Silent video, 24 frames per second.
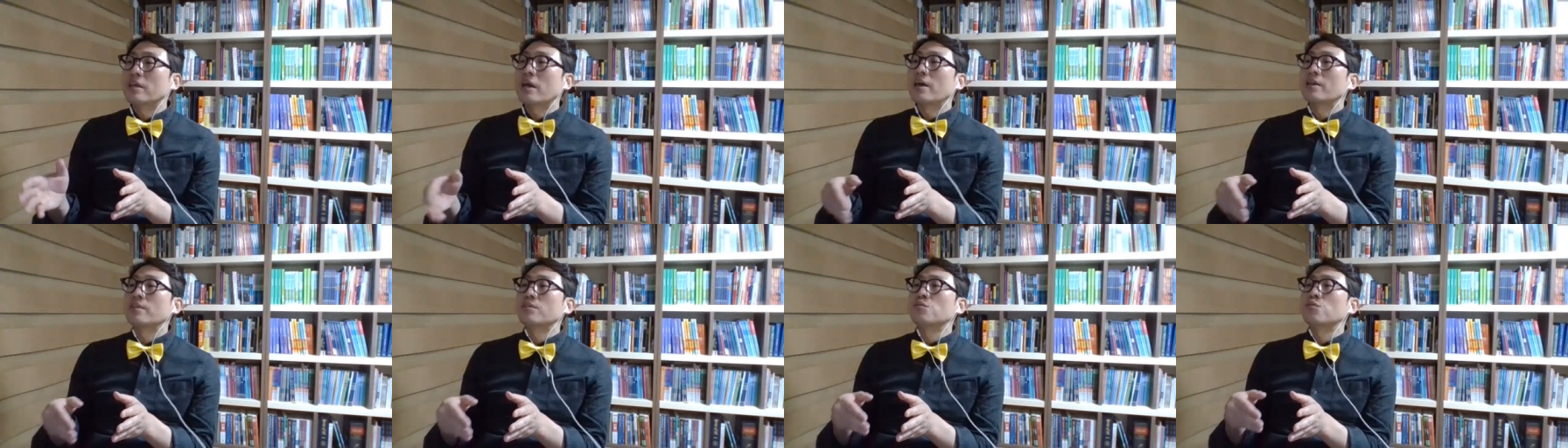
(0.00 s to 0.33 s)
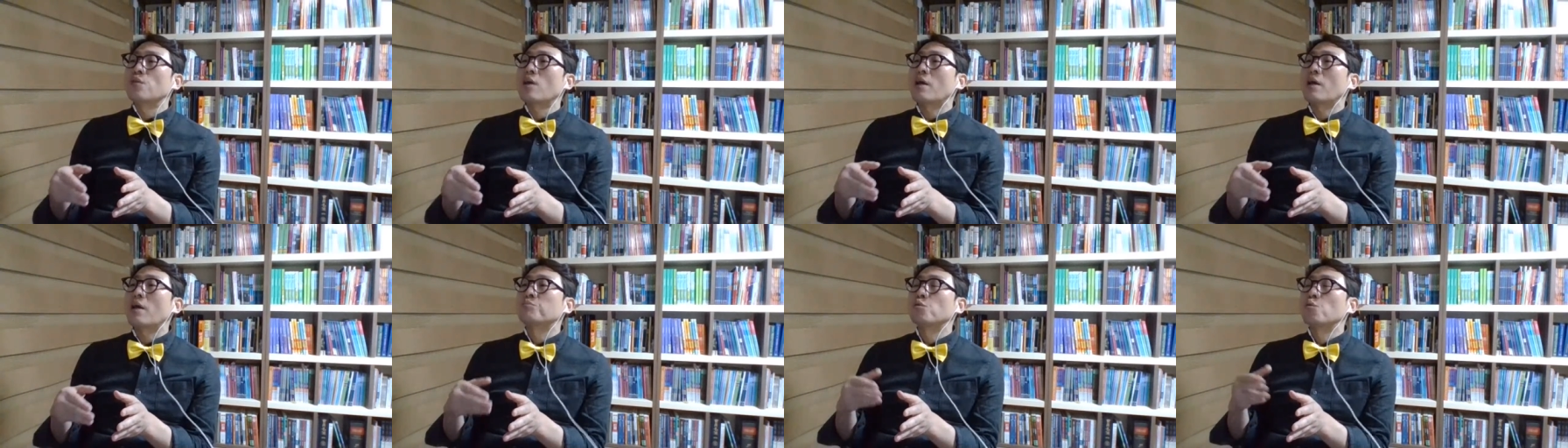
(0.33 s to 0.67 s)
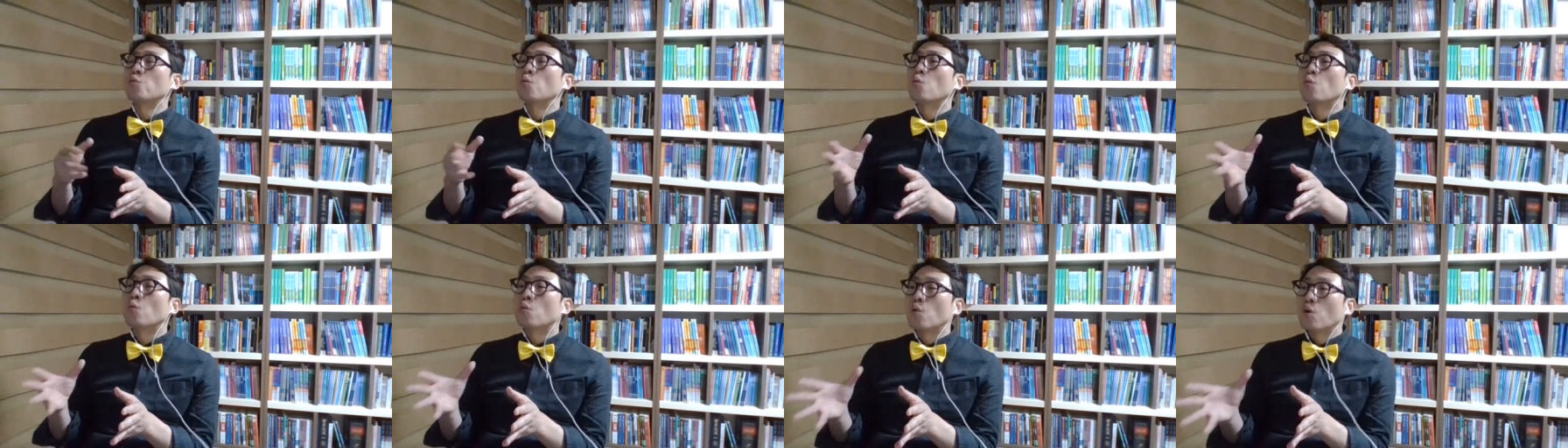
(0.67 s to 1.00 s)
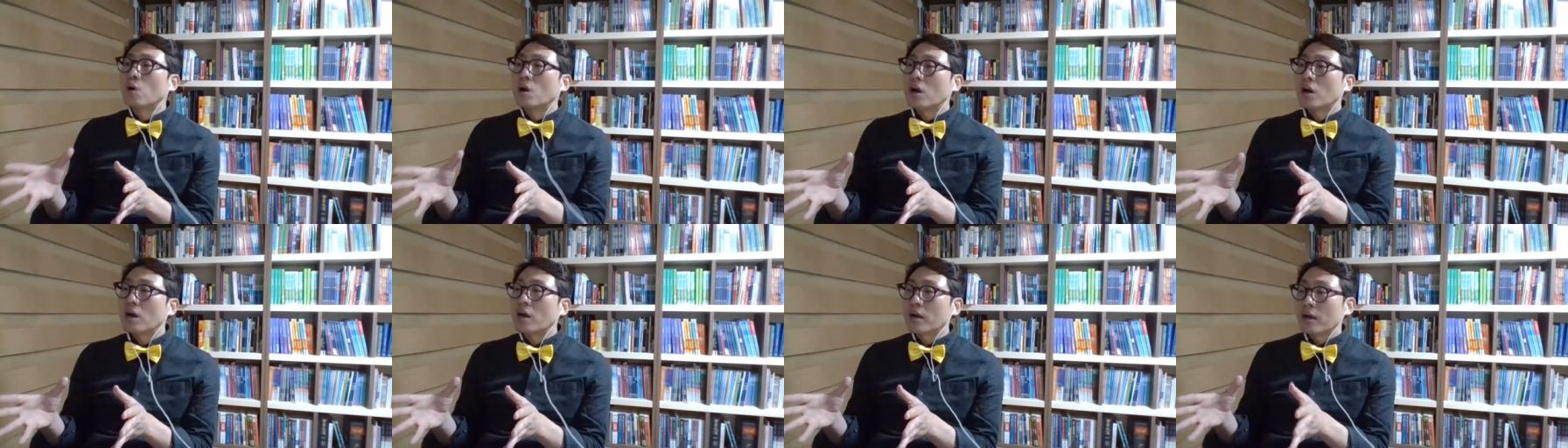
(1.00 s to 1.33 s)
and you have to
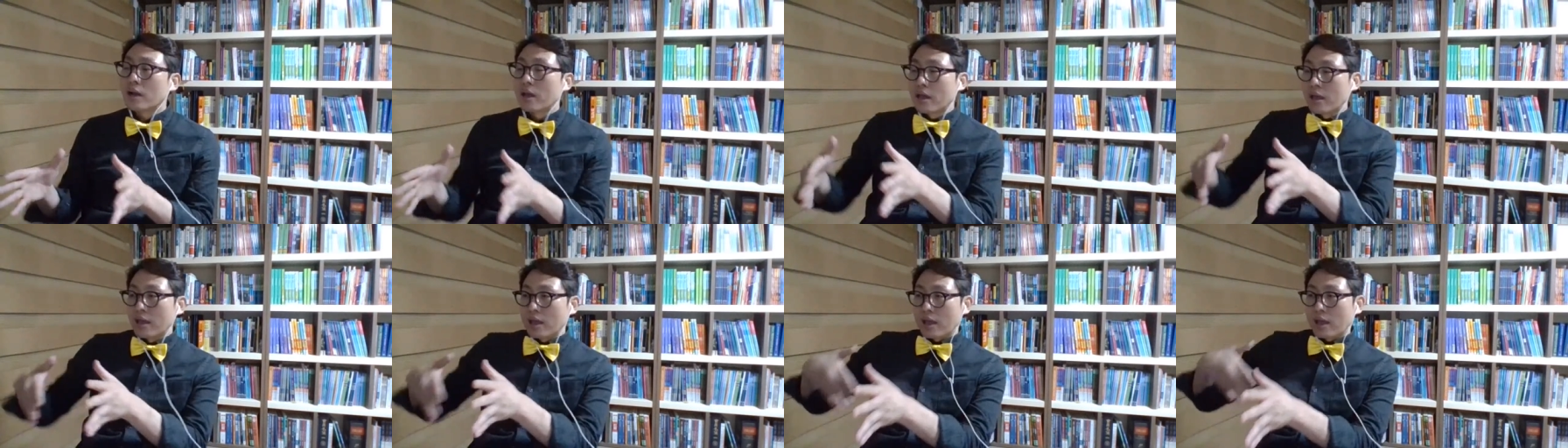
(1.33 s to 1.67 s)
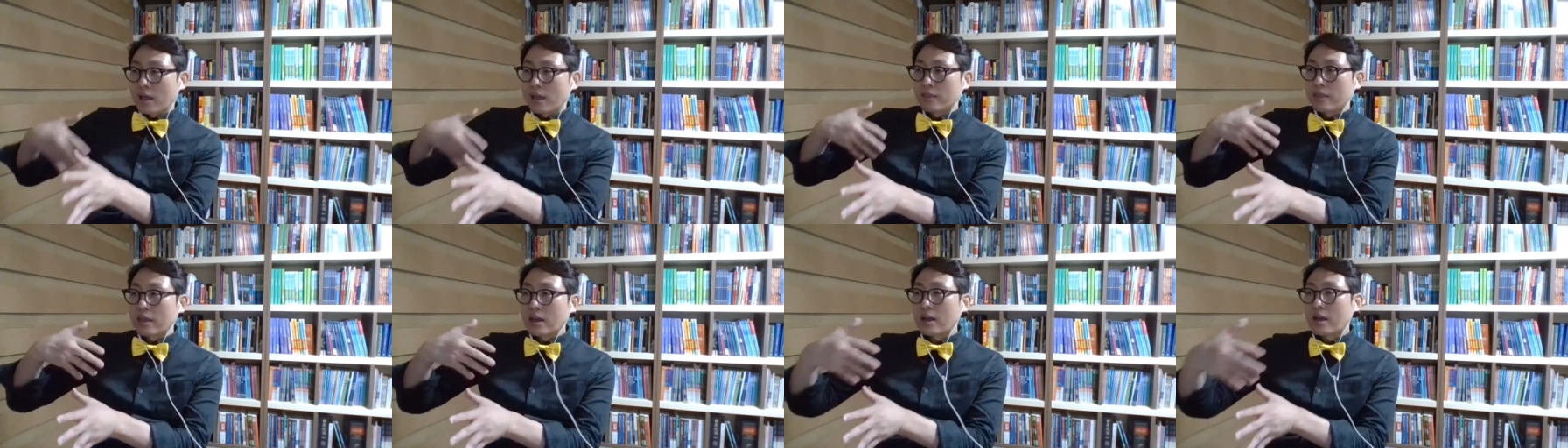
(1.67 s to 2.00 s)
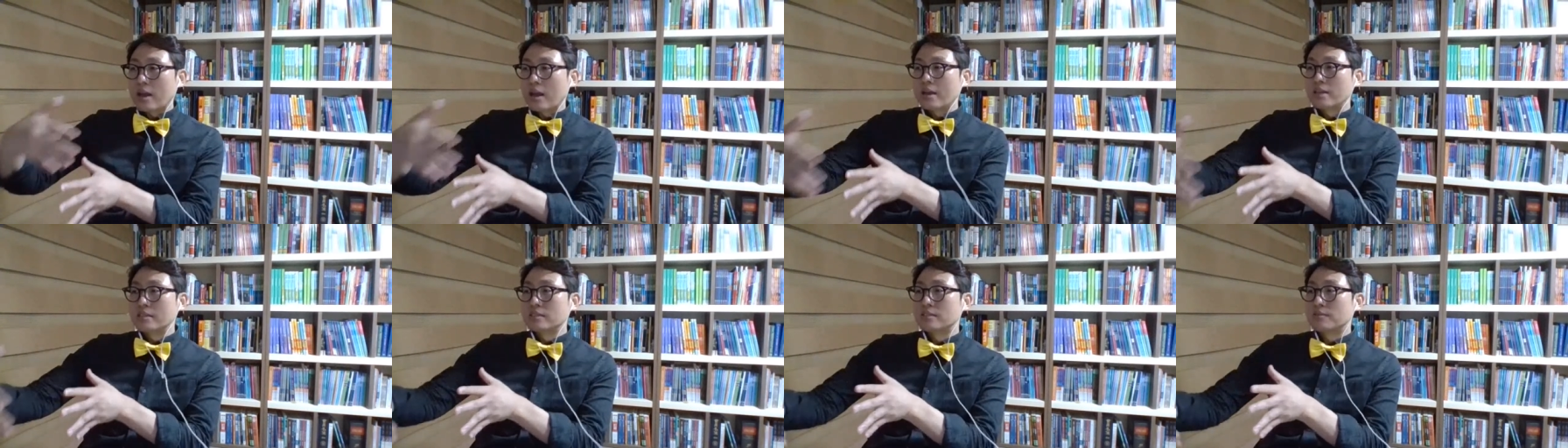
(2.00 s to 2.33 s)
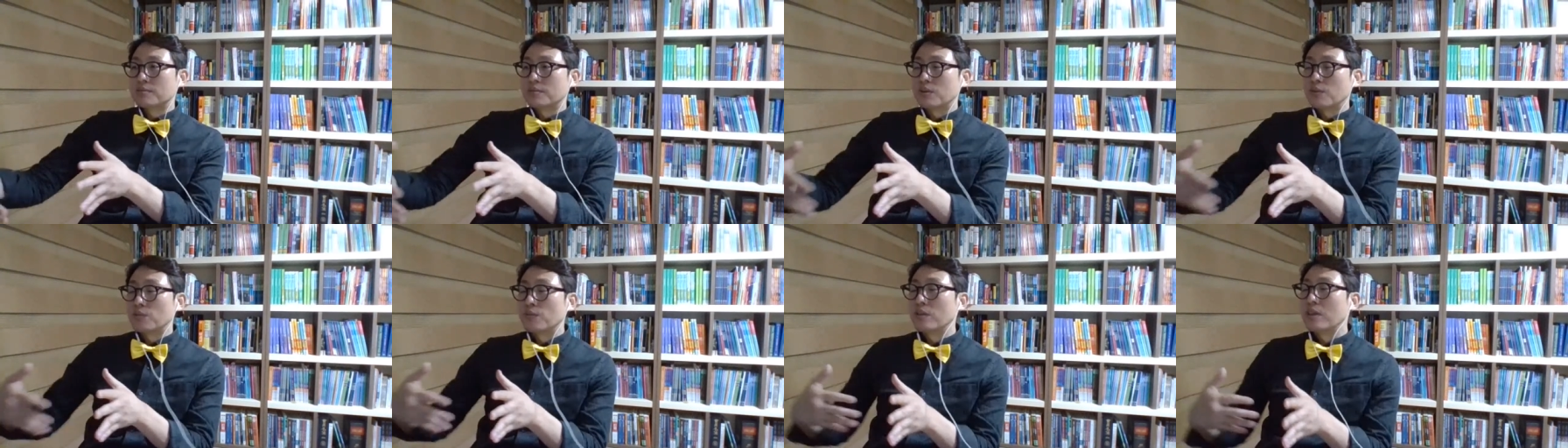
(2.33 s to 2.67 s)
work and that kinds
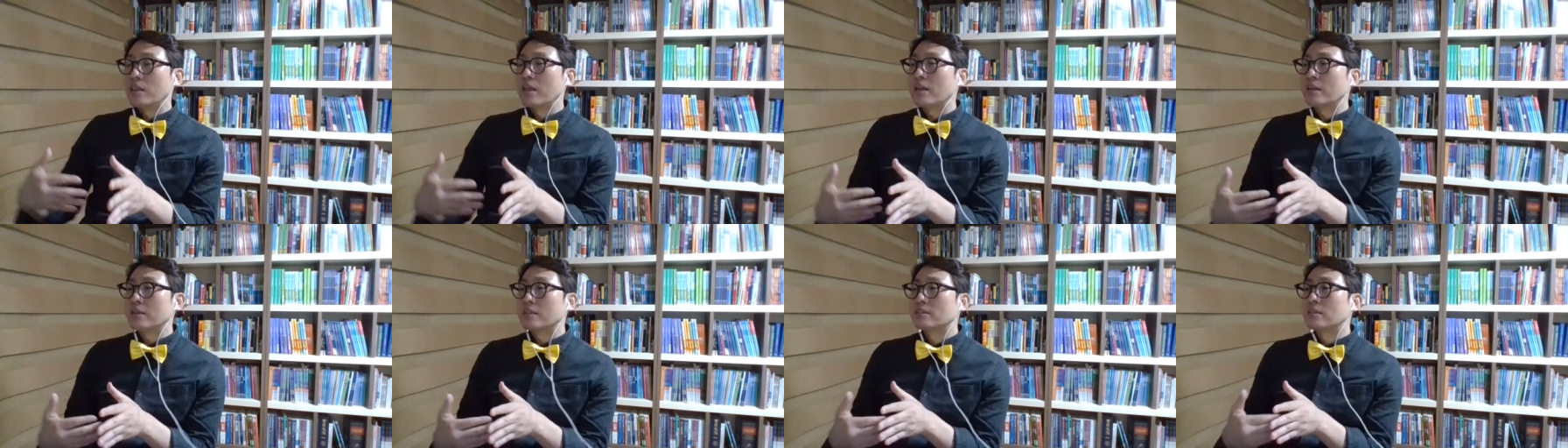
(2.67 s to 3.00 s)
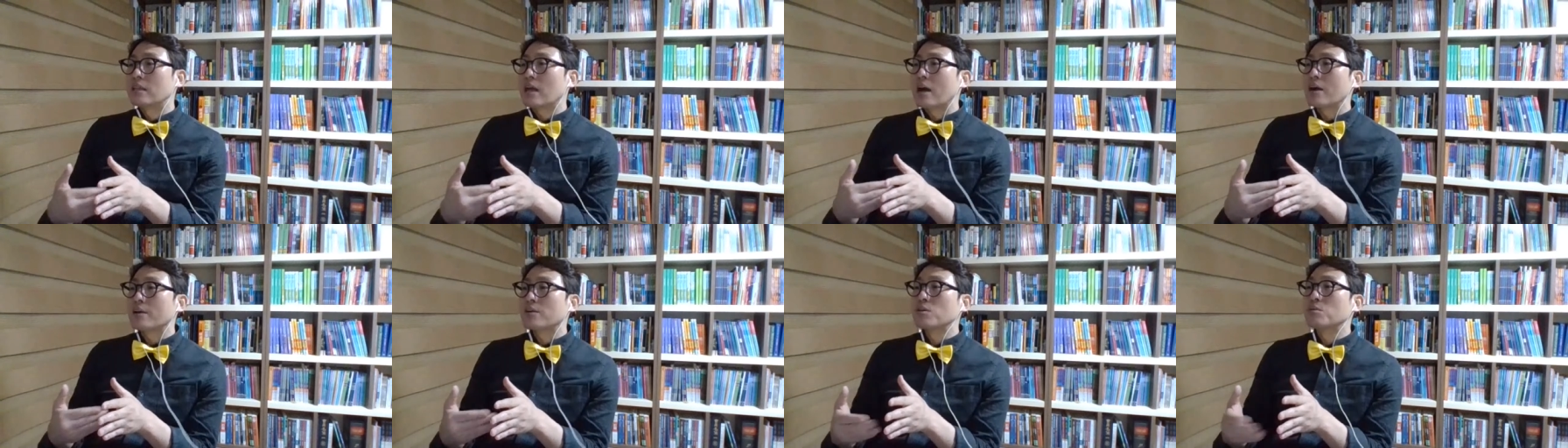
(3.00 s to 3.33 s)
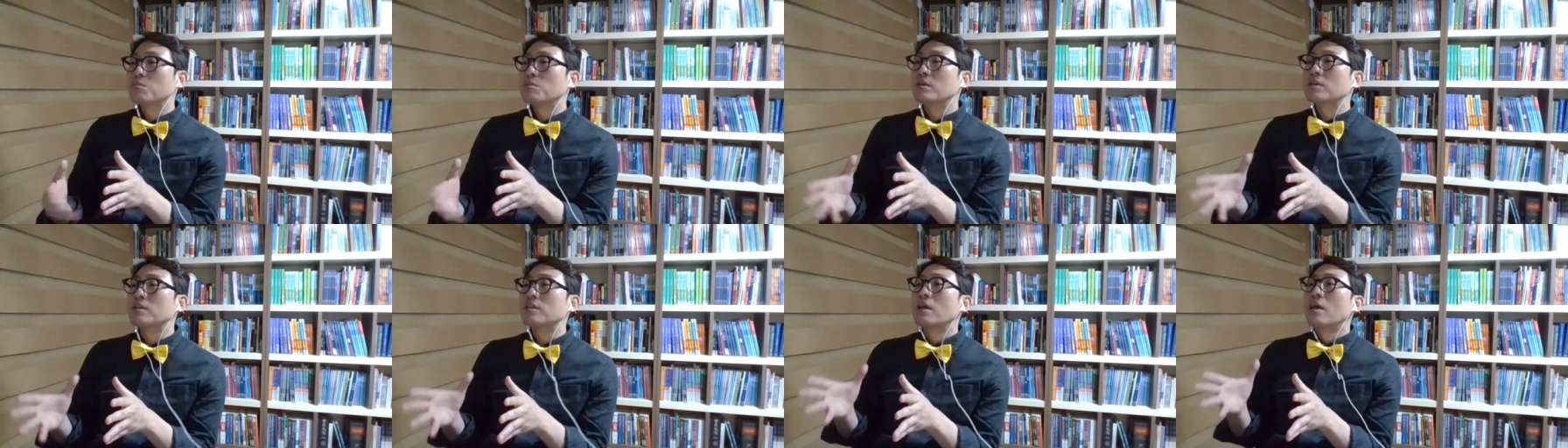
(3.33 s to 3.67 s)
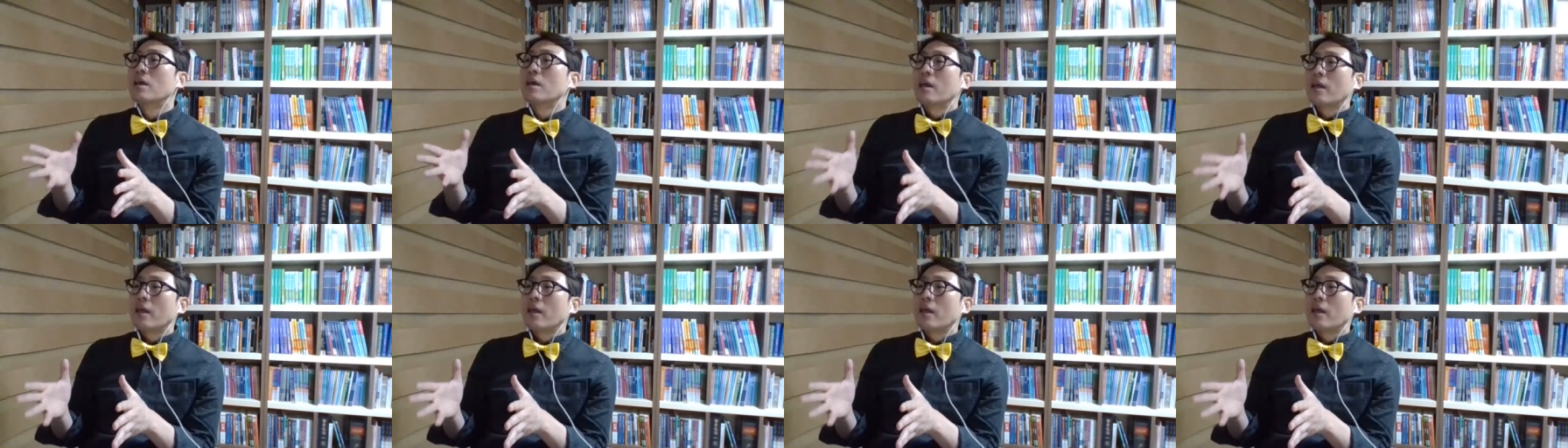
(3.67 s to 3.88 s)
of a related document.